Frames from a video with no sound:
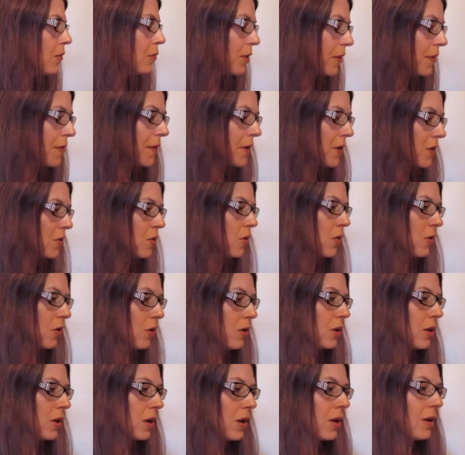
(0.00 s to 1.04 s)
with the
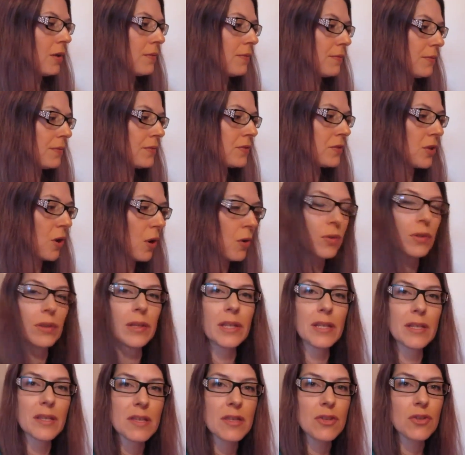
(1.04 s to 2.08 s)
goal of
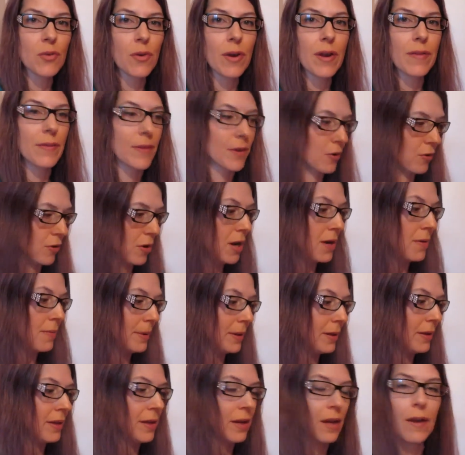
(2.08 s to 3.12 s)
totally destroying the
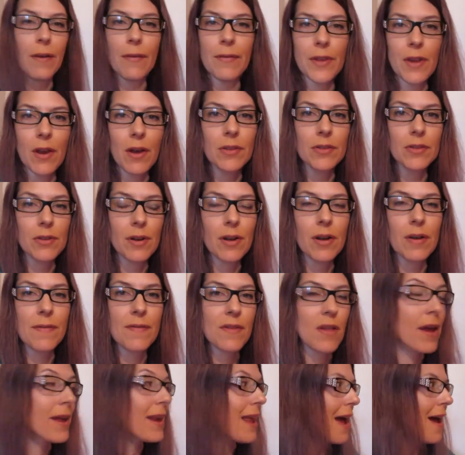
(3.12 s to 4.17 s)
credibility of the alternative
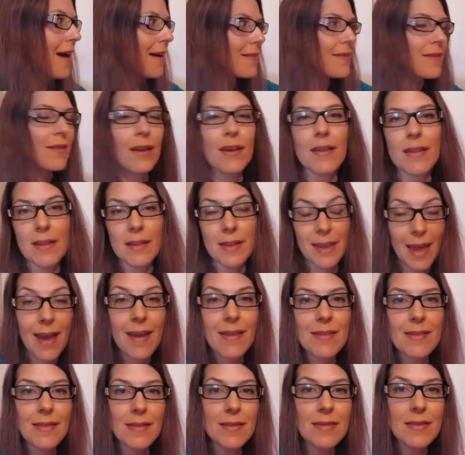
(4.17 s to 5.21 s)
side, as
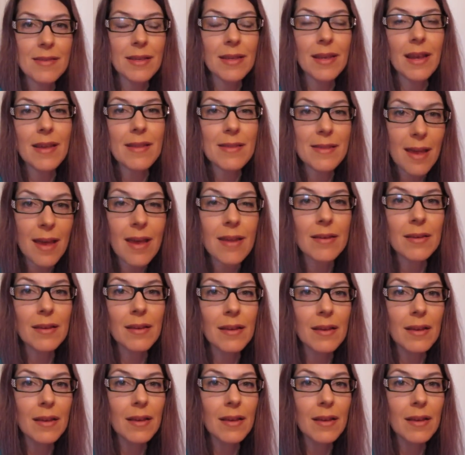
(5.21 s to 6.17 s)
Cass Sunstein had said.